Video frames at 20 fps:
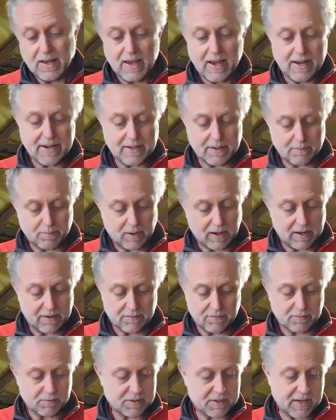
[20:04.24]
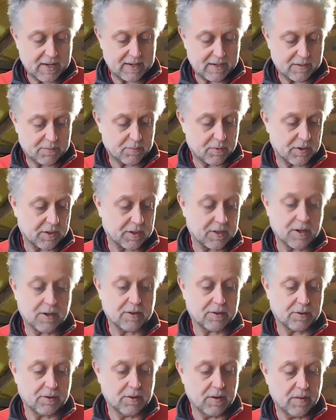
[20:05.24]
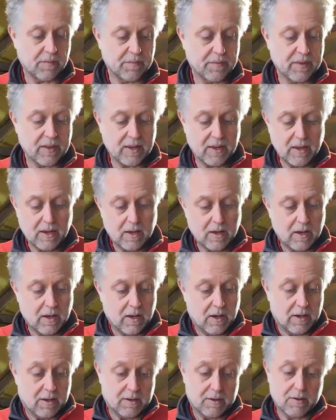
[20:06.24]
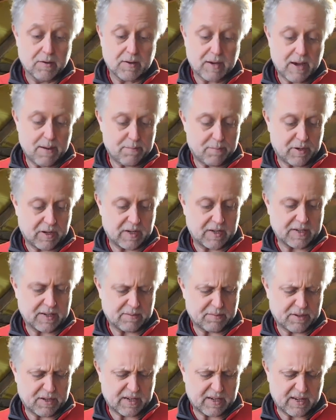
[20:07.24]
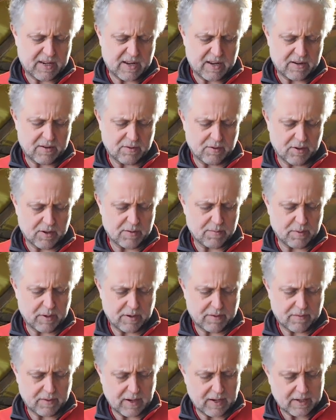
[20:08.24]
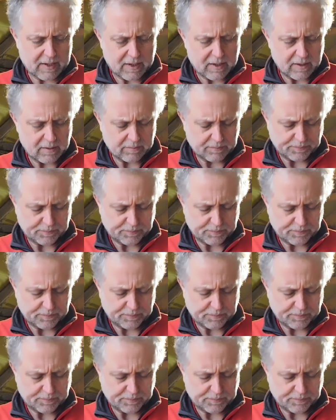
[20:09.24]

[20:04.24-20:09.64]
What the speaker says: any plane from Stanley is pretty darn good. You can pick these up second hand on eBay if you're lucky.